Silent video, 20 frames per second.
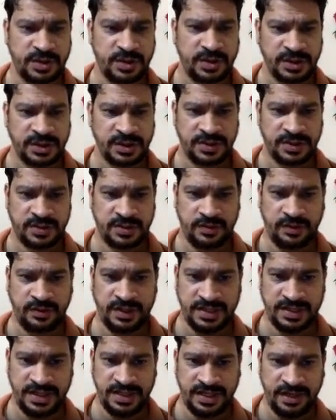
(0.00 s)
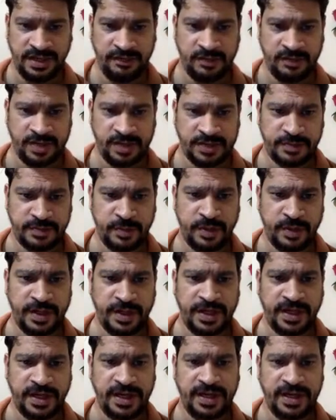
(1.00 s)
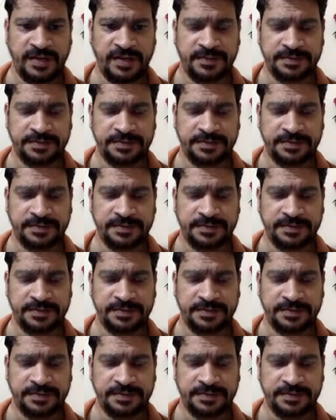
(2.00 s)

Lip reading: so we doesn't have to explore it again.